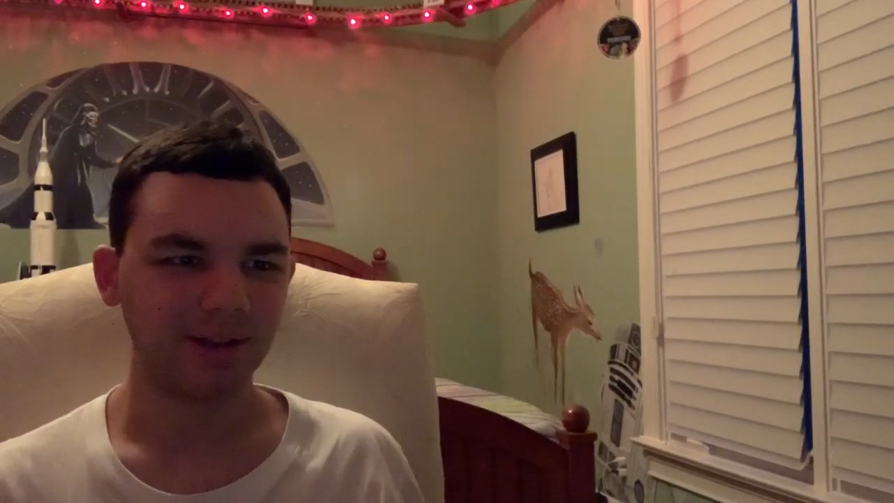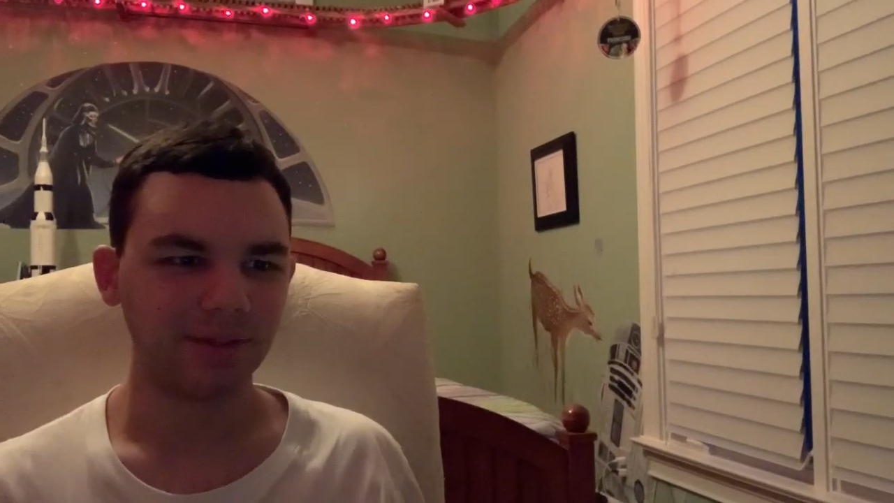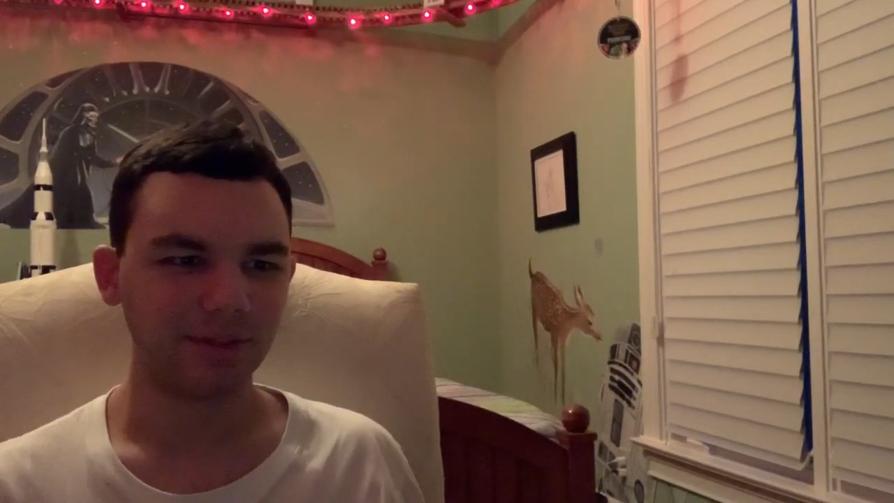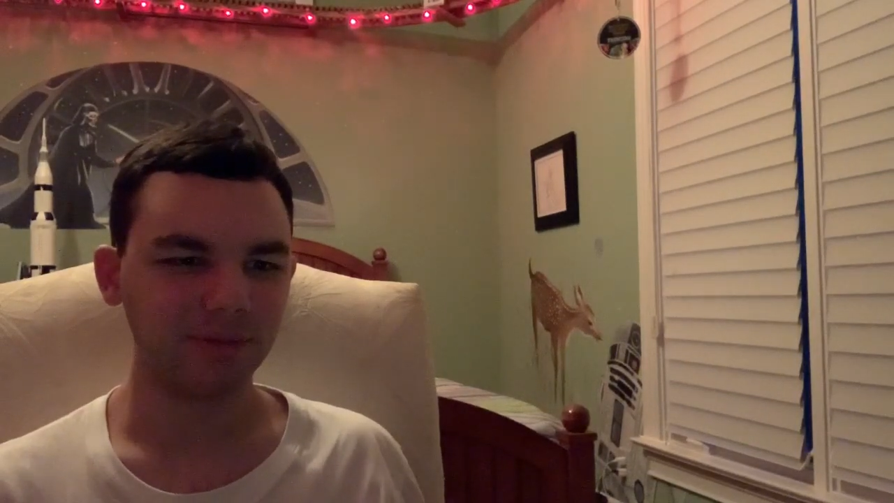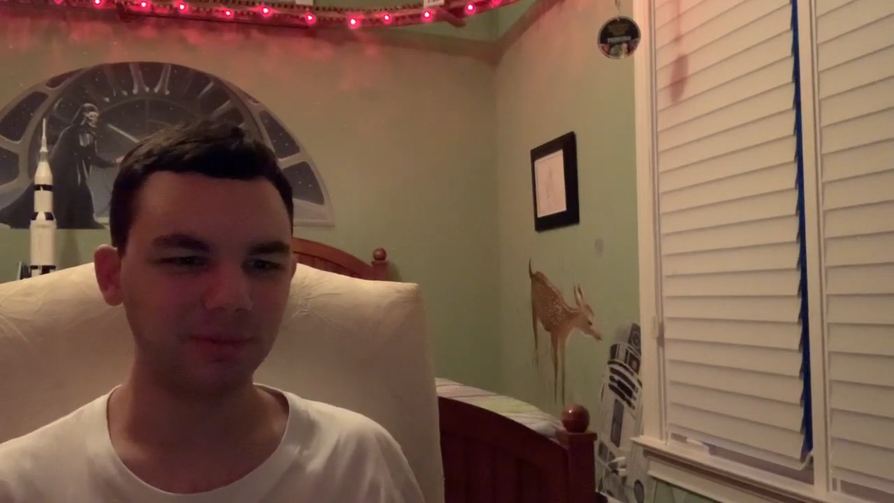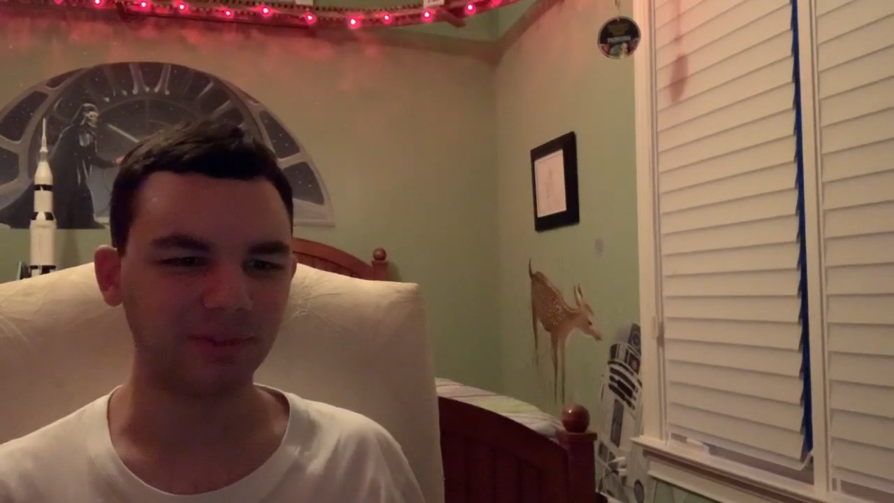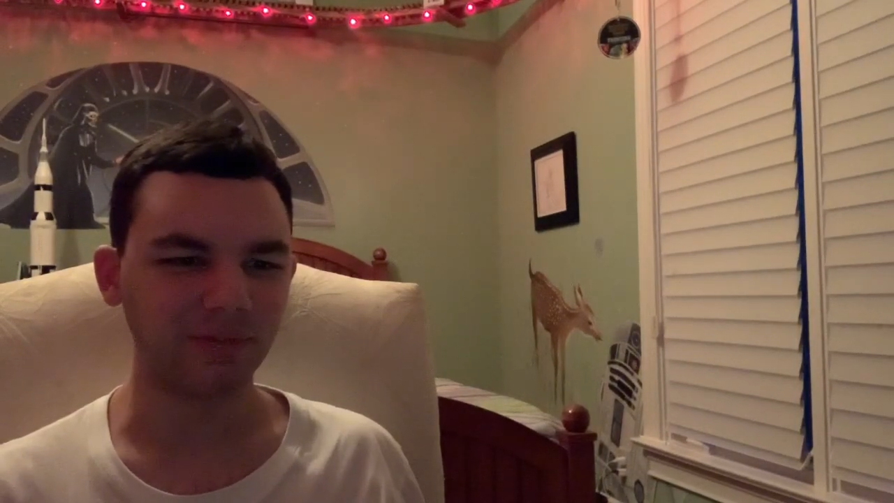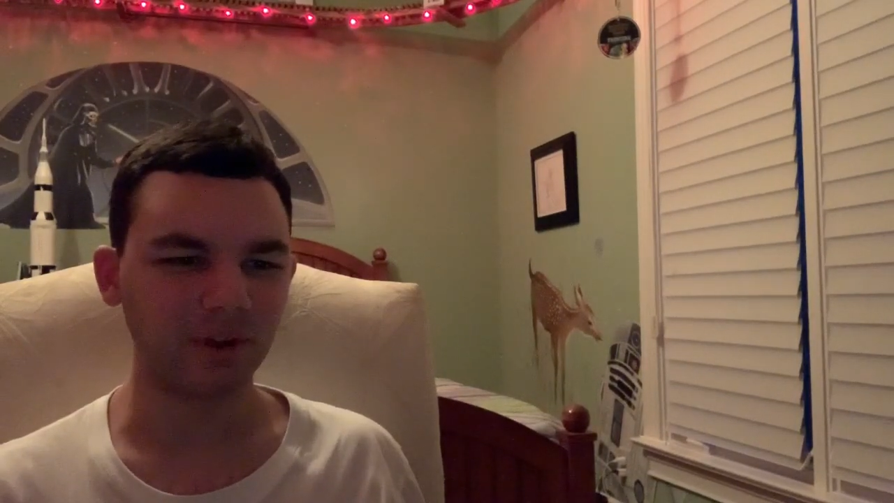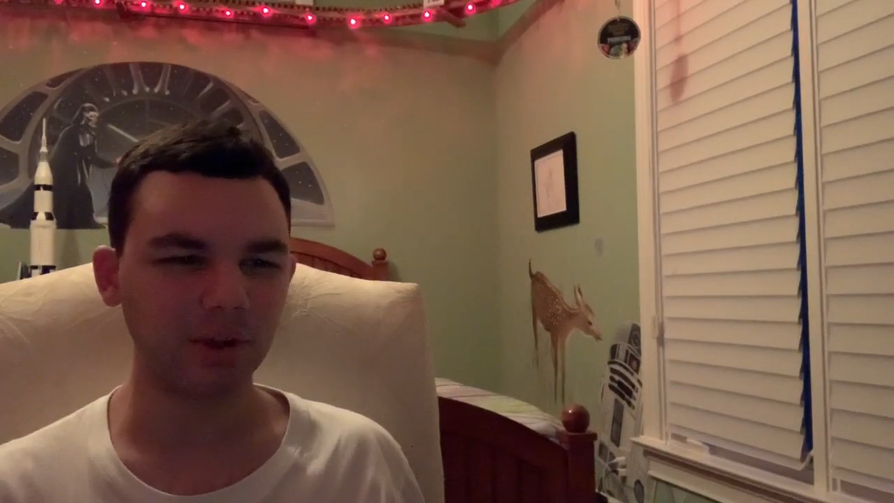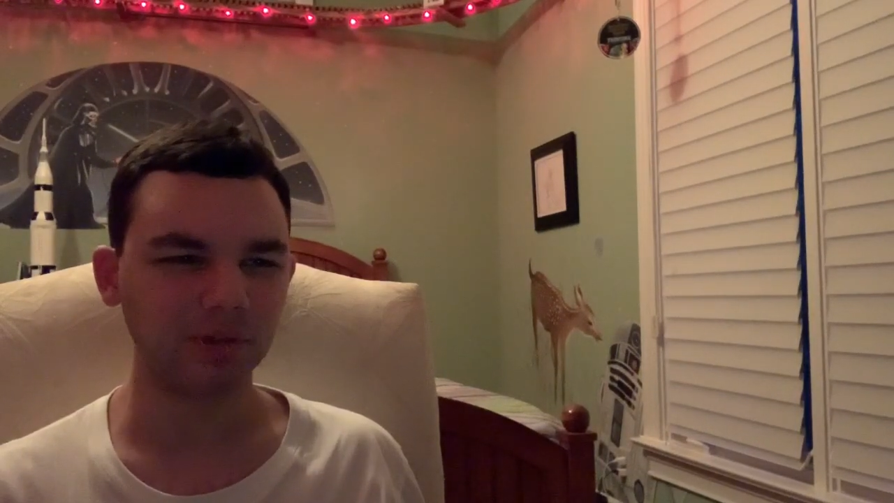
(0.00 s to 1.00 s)
this was a
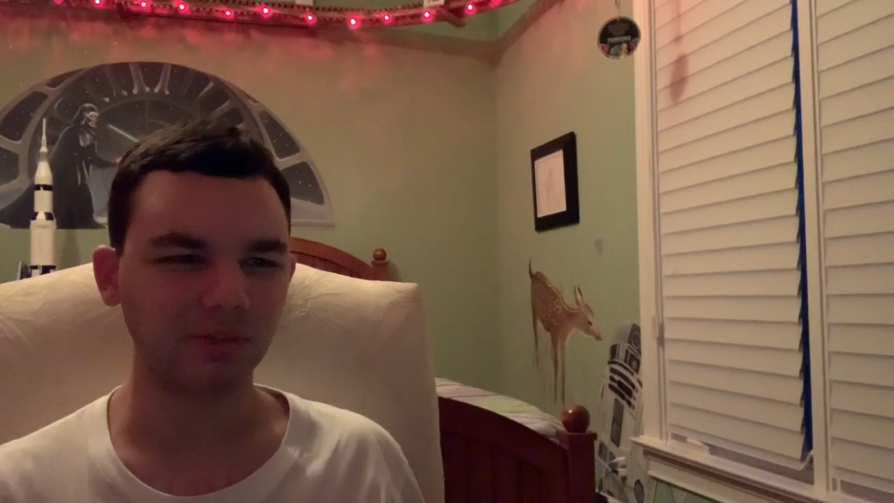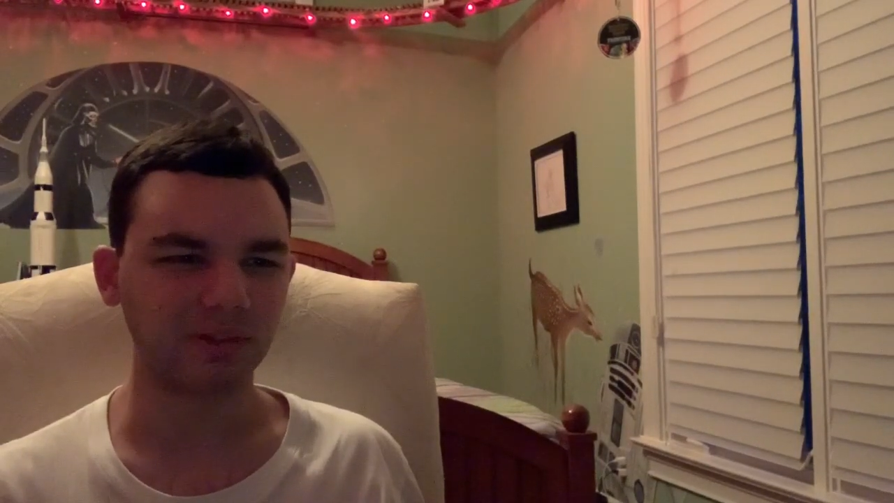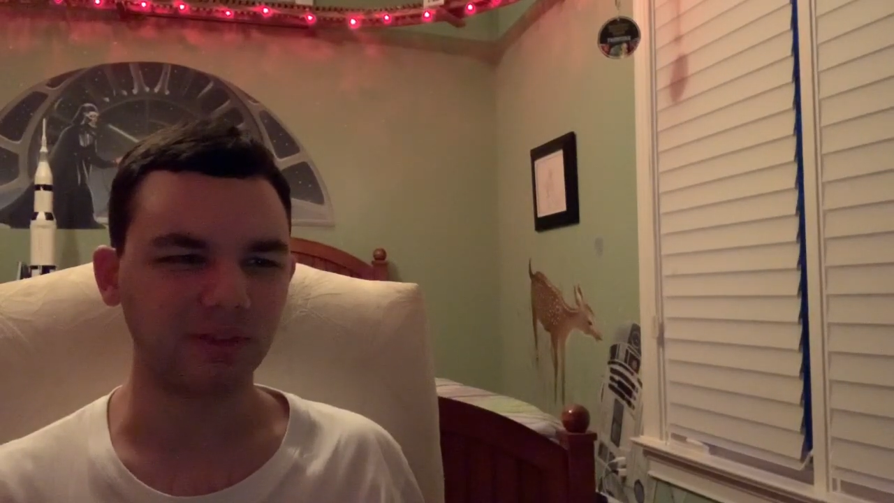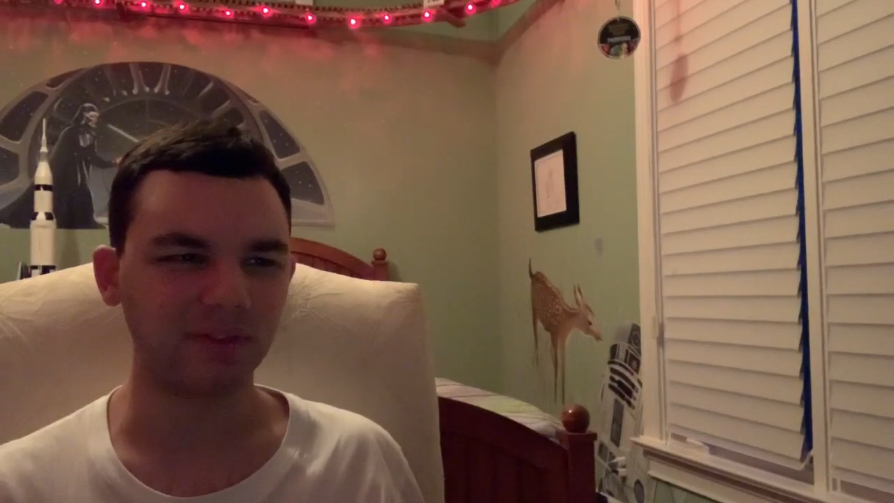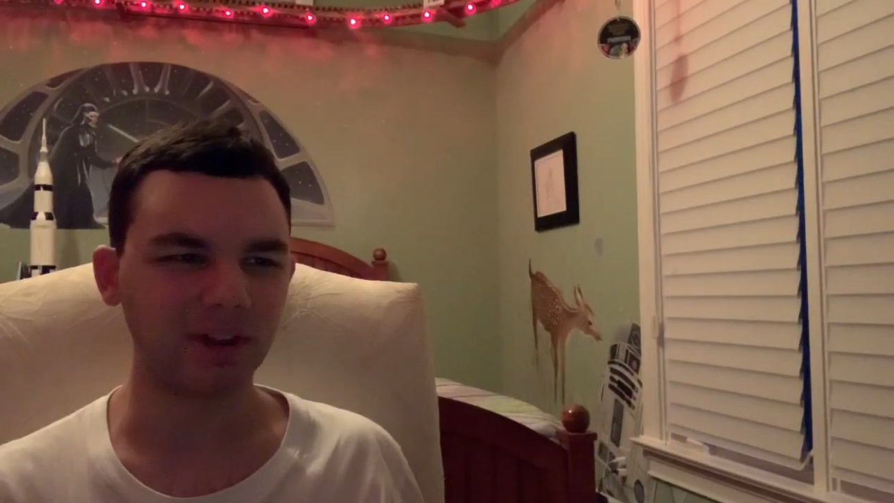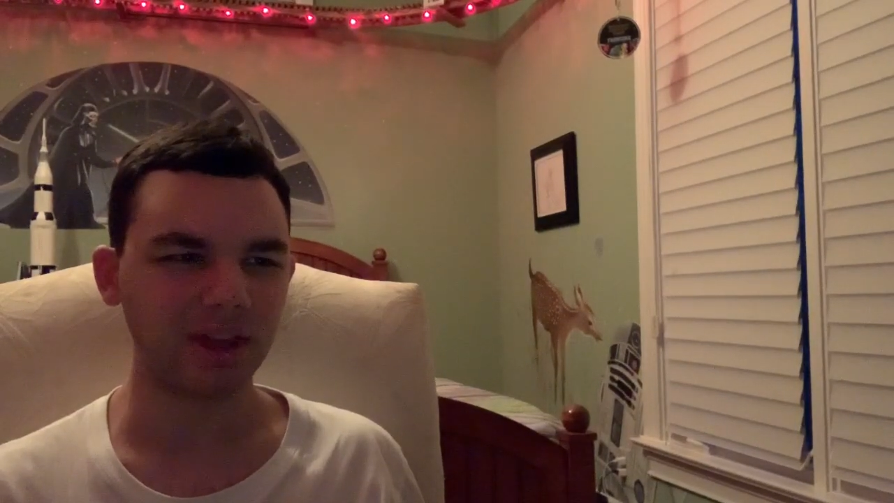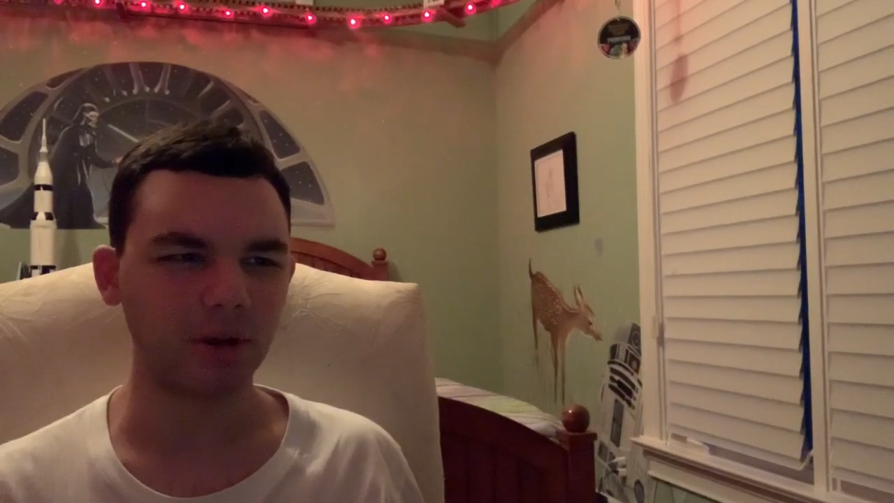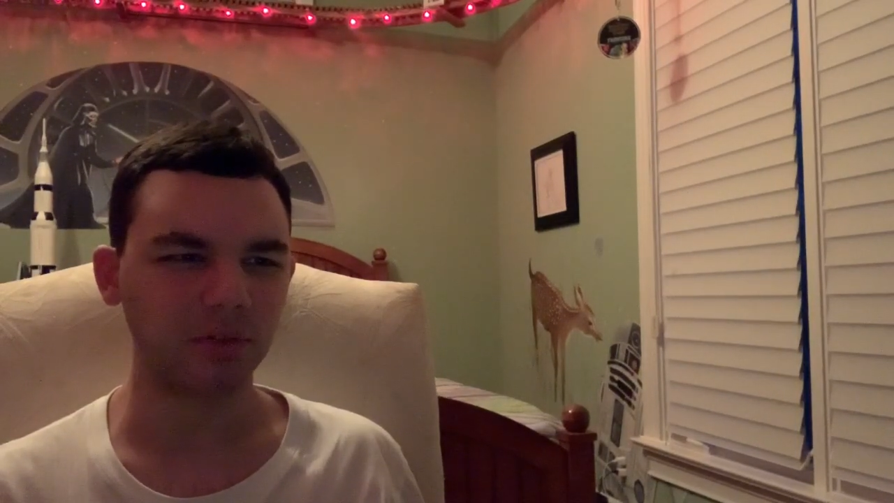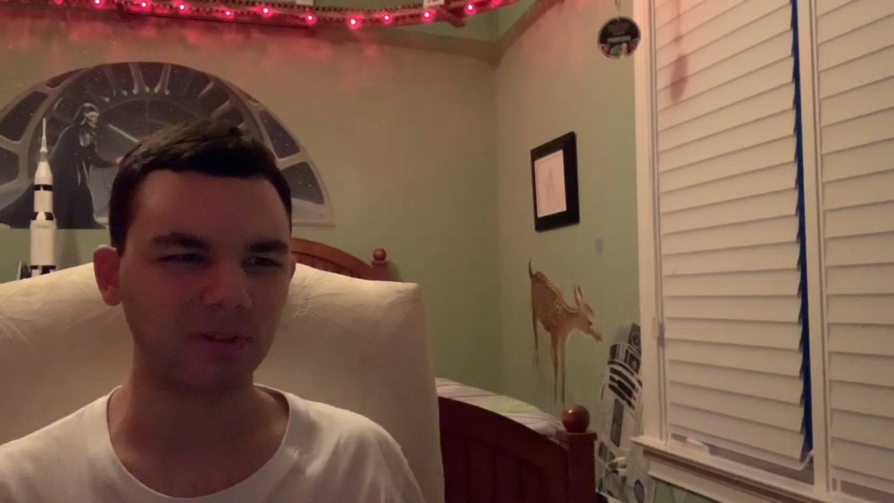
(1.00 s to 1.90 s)
very interesting video.